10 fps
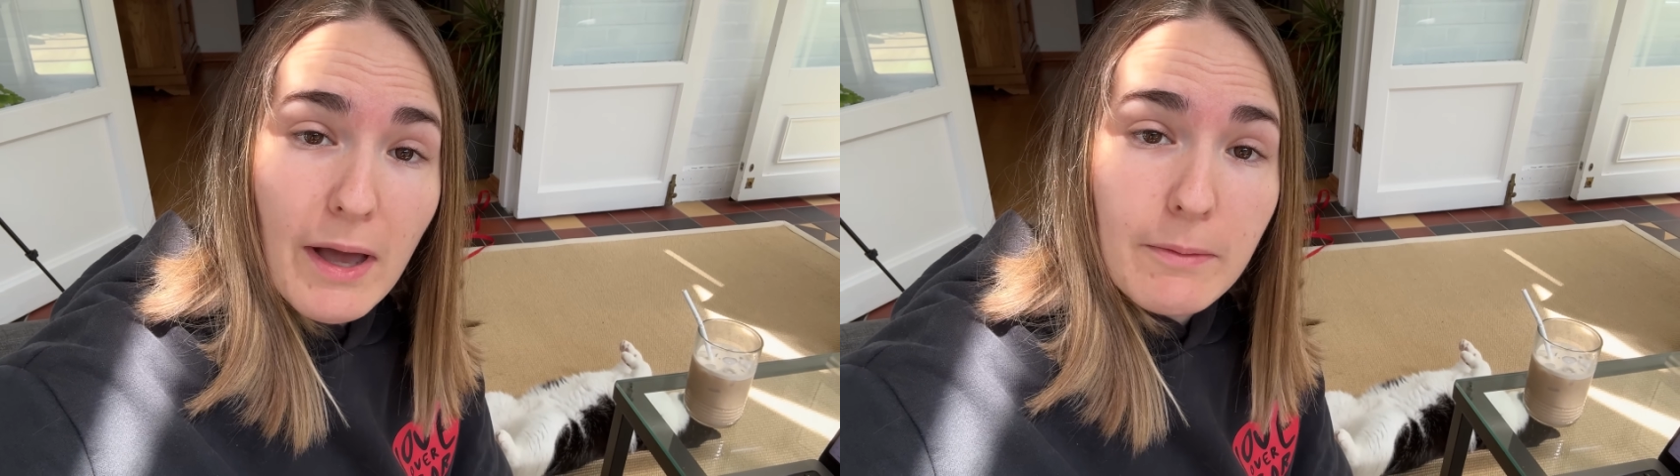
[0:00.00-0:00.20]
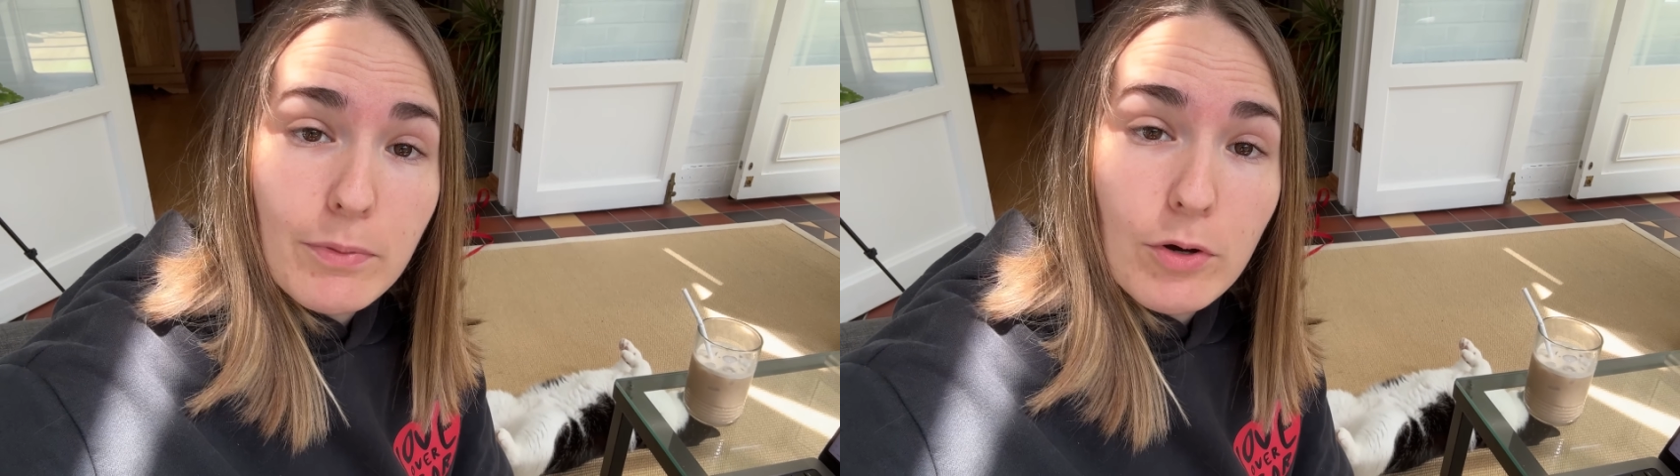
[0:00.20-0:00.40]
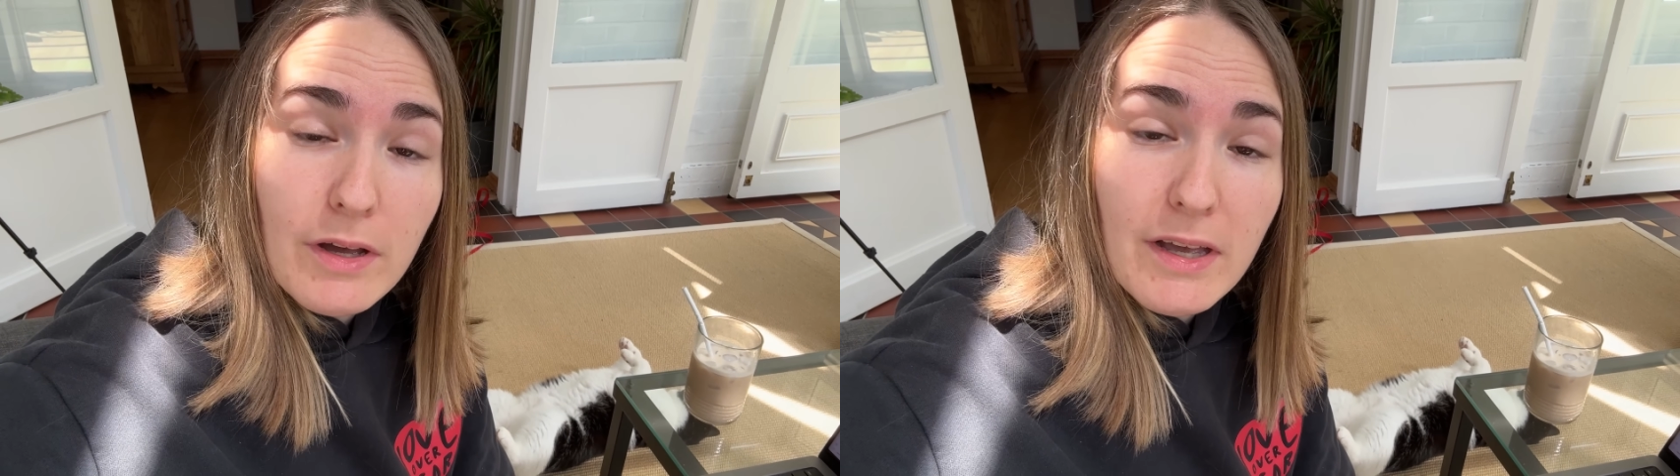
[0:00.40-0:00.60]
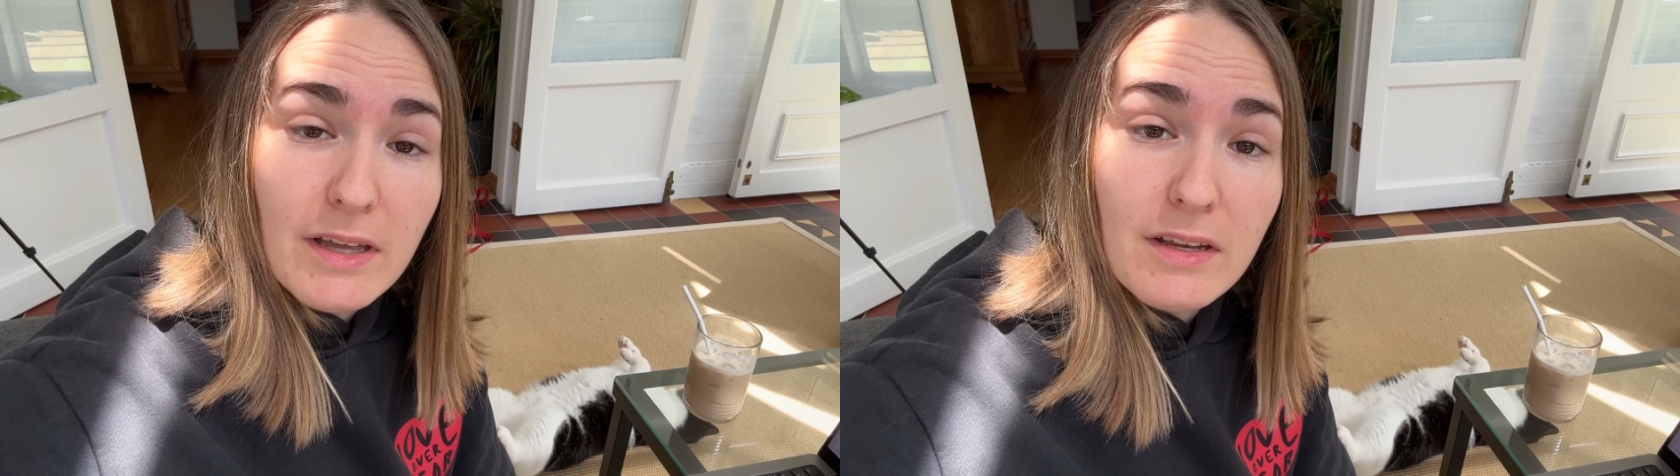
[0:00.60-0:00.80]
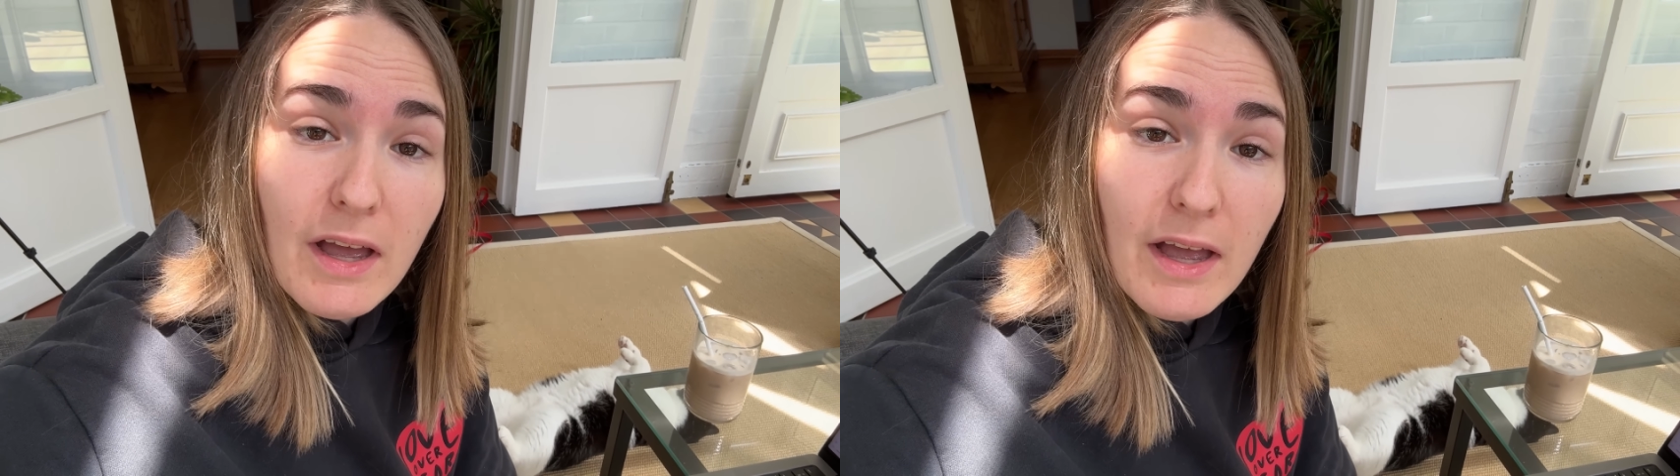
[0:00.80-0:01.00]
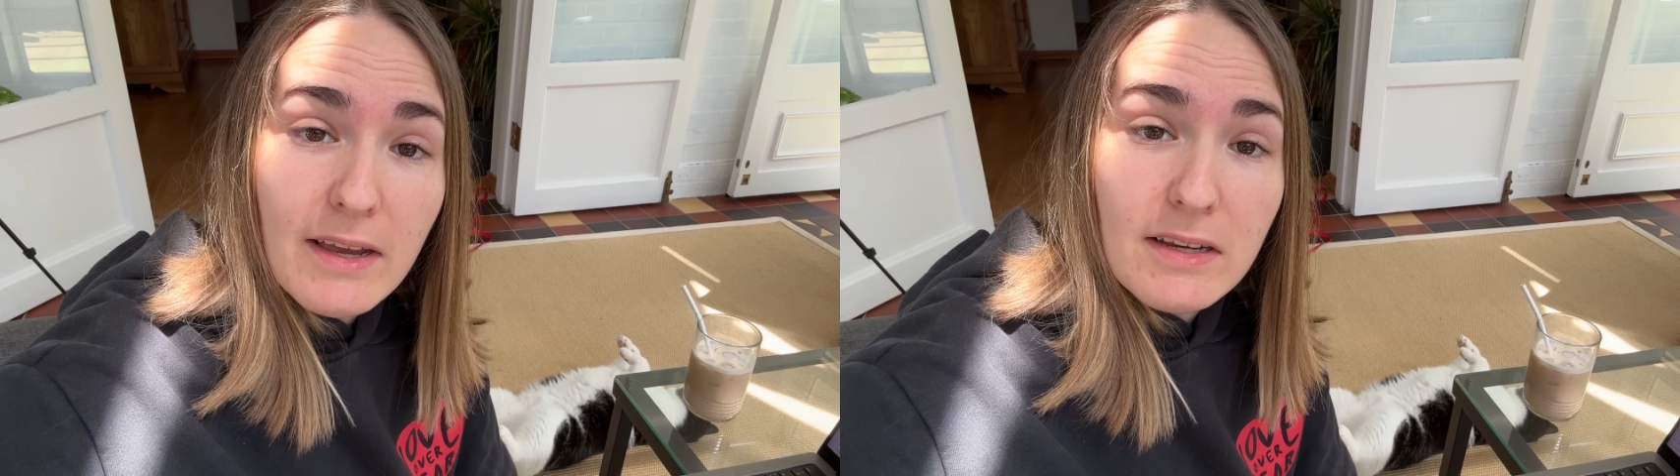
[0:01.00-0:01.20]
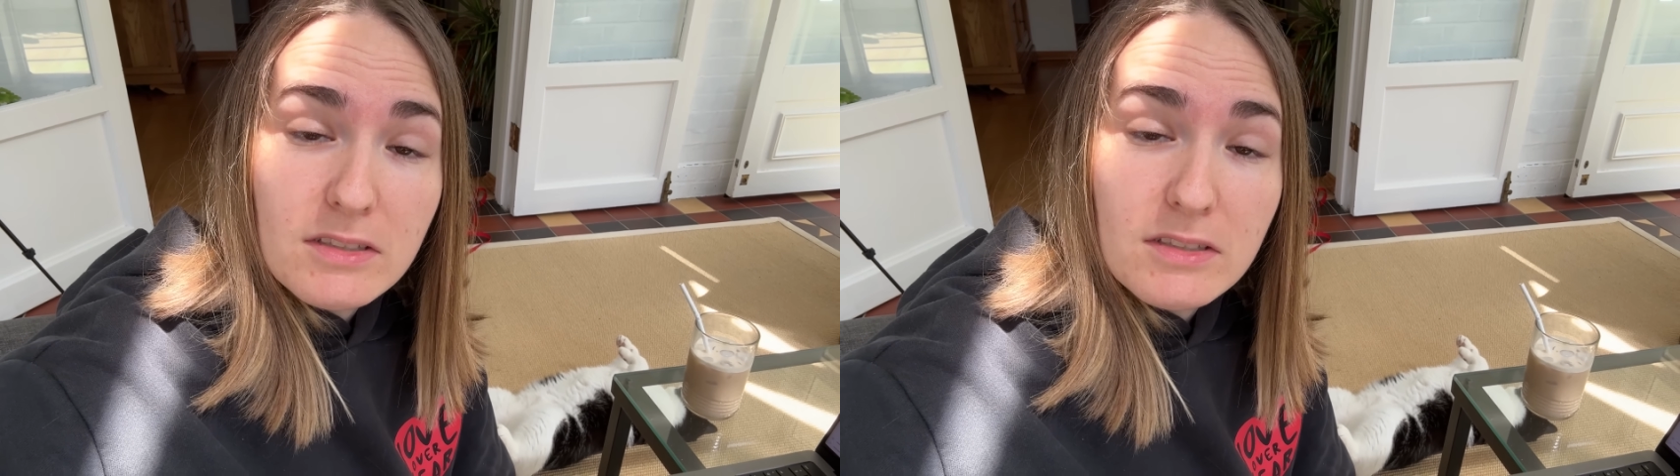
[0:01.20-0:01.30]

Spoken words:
and put in a